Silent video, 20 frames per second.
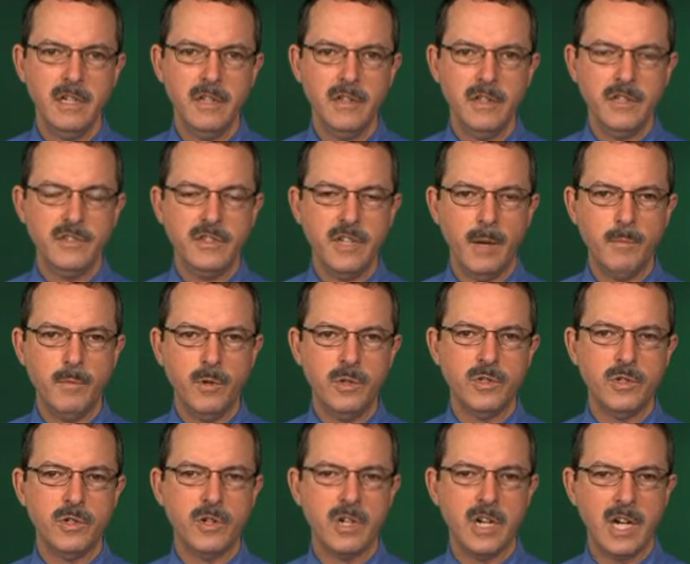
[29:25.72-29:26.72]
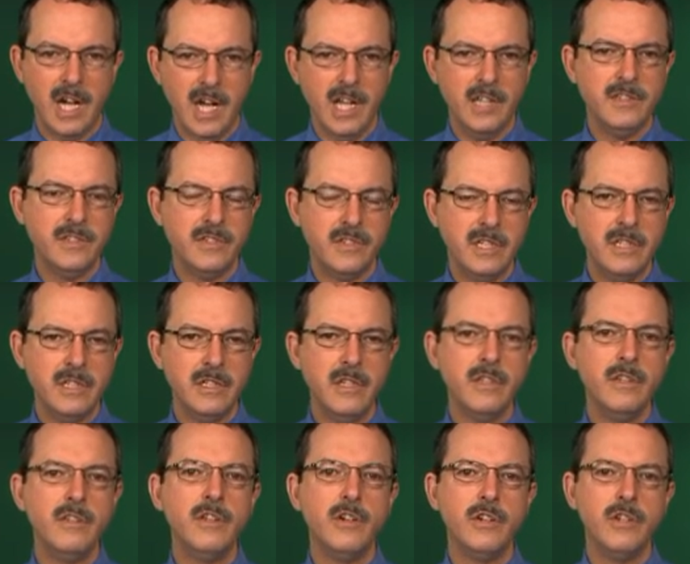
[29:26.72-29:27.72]
These numbers are constant,
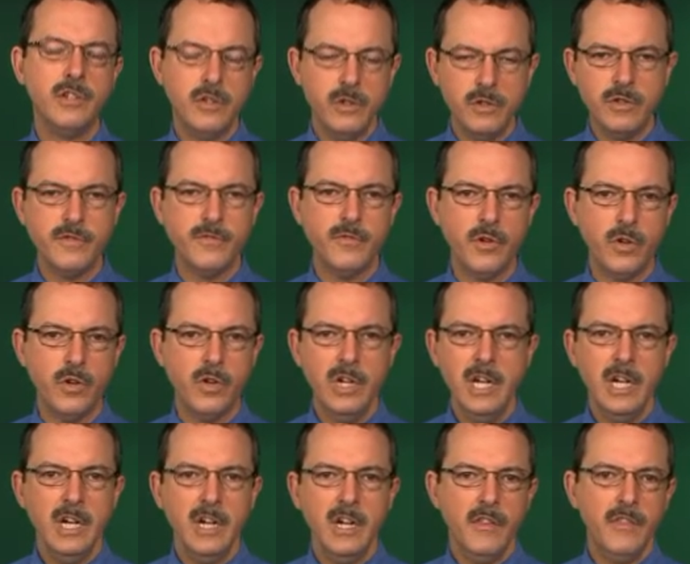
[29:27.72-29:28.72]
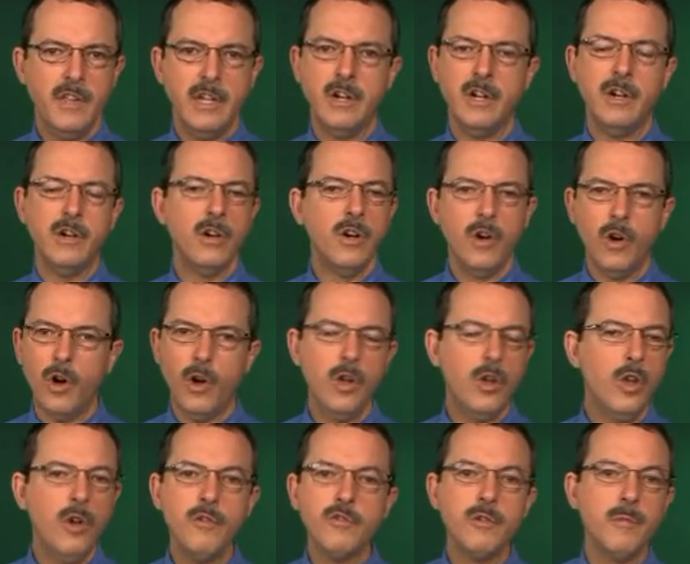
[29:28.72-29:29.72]
they're useful, they're
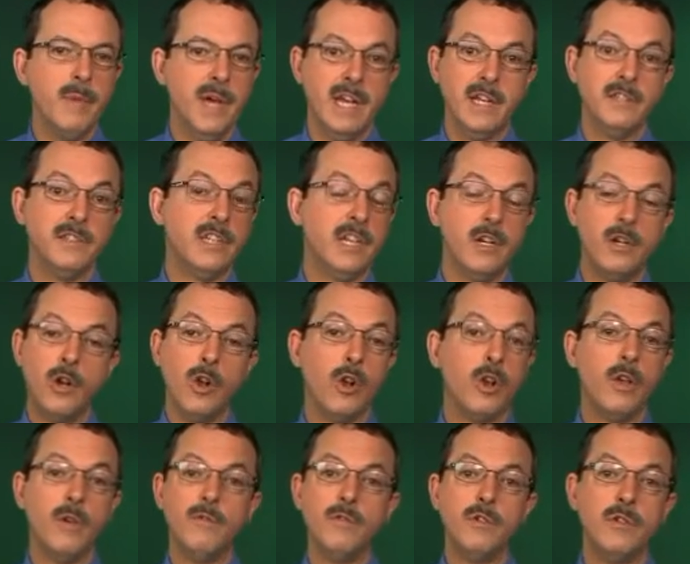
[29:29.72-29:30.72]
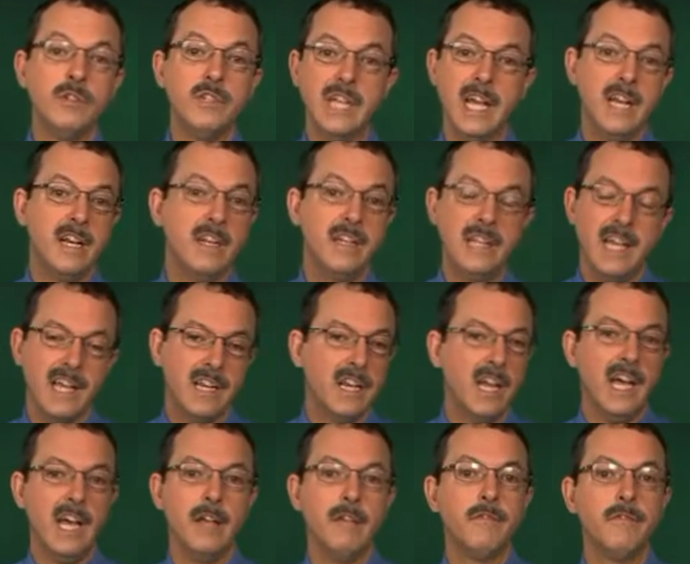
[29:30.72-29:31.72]
all over medicine and all over day-to-day
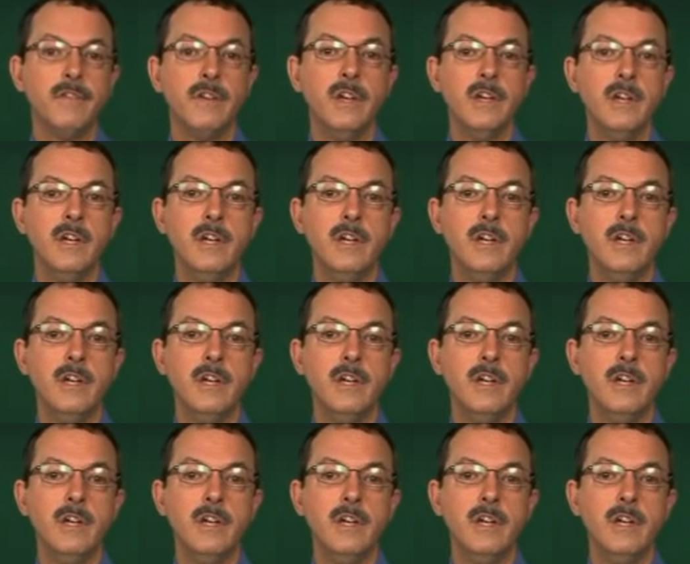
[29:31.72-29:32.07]
life.